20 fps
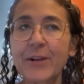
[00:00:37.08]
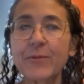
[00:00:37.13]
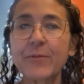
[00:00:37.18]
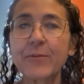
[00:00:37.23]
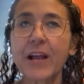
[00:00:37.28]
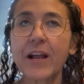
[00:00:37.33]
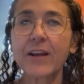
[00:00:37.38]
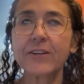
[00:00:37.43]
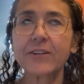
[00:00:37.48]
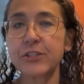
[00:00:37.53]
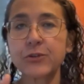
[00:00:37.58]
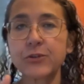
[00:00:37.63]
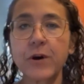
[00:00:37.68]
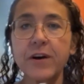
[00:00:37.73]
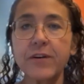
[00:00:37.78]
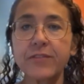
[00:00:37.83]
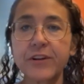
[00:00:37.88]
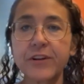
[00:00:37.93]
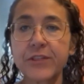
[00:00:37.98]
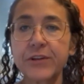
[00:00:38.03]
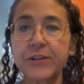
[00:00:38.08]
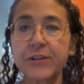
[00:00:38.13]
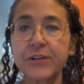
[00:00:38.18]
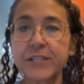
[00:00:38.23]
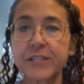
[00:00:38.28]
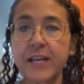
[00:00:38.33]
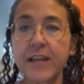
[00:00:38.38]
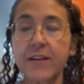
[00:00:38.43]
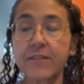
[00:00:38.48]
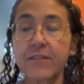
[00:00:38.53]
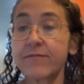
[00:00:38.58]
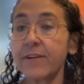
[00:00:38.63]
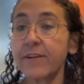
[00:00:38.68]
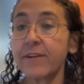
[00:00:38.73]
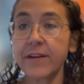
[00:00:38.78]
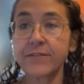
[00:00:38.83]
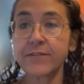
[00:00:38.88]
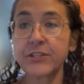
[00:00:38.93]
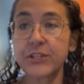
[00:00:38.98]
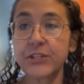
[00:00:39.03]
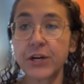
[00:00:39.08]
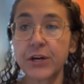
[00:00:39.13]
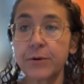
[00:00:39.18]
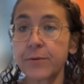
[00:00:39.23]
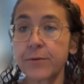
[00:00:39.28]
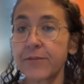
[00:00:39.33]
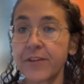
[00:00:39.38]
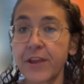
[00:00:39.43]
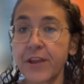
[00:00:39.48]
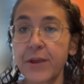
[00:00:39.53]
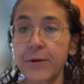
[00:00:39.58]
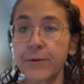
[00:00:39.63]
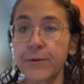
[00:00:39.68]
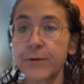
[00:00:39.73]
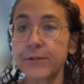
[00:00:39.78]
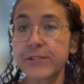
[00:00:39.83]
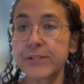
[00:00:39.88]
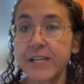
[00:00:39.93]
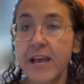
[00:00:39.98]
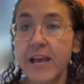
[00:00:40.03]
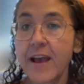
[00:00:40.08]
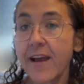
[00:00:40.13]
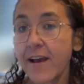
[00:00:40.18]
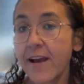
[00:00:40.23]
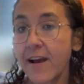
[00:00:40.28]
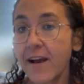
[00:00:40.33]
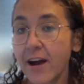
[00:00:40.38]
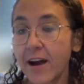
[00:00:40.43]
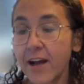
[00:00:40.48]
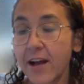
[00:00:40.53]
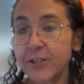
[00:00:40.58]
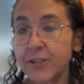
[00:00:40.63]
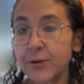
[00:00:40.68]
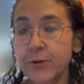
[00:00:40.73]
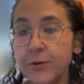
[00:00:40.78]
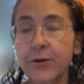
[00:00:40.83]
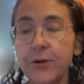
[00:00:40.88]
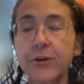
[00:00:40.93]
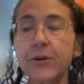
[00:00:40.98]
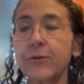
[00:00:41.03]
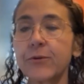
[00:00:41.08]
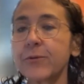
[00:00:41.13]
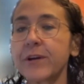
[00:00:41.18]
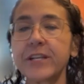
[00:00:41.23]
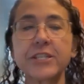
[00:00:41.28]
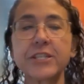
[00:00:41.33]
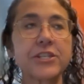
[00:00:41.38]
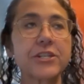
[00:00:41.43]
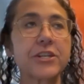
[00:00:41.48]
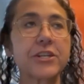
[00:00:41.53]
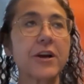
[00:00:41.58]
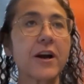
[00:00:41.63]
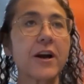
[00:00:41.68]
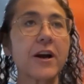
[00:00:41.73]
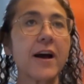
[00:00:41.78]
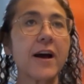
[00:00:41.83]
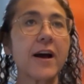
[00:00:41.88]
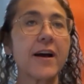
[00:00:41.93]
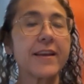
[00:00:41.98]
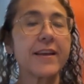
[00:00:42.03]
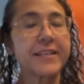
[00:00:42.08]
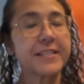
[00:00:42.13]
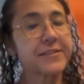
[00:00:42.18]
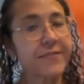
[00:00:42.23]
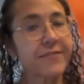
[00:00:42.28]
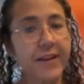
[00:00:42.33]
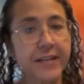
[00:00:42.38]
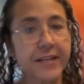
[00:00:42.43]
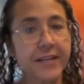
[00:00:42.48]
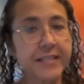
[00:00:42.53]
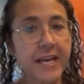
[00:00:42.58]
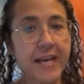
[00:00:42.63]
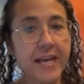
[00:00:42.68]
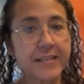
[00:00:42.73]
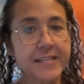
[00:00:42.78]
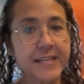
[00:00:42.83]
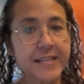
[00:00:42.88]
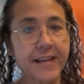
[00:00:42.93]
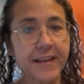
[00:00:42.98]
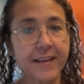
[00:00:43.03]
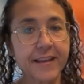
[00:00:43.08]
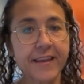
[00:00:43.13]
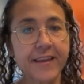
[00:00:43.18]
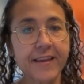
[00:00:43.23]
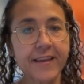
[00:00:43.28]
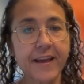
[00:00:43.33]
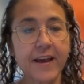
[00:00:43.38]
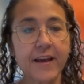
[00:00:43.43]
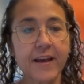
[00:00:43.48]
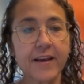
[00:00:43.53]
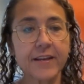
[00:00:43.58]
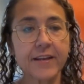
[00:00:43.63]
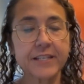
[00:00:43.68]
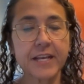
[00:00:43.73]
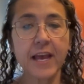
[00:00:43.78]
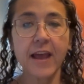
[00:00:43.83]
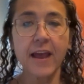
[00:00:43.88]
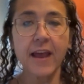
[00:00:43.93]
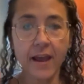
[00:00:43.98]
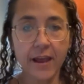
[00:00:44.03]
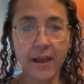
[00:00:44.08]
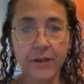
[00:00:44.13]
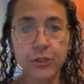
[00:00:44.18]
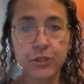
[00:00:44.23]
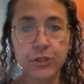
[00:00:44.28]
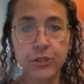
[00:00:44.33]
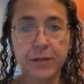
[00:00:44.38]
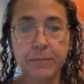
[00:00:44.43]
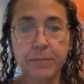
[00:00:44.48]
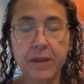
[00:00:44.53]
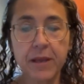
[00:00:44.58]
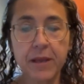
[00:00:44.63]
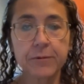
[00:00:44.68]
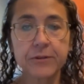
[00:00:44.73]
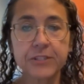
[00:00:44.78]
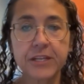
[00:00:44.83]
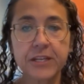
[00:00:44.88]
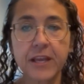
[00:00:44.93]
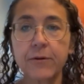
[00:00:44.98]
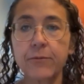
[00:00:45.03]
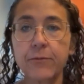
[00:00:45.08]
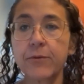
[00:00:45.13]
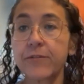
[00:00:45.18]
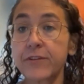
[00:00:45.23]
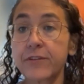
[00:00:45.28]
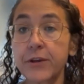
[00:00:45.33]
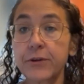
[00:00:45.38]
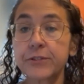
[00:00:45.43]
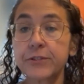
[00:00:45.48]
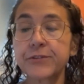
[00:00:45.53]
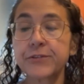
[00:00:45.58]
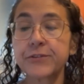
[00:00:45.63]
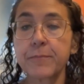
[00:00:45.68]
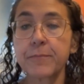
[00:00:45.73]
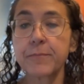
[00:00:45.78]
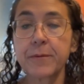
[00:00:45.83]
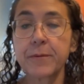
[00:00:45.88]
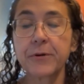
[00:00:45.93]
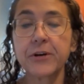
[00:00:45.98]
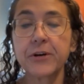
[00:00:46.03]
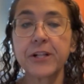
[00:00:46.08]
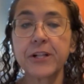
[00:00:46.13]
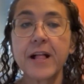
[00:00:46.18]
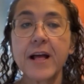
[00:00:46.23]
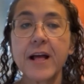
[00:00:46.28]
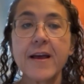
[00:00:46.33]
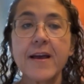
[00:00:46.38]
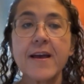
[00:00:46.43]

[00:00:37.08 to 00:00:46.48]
we got 12 or 13 5-star reviews on Google, which is fantastic to actually be able to get reviews from people.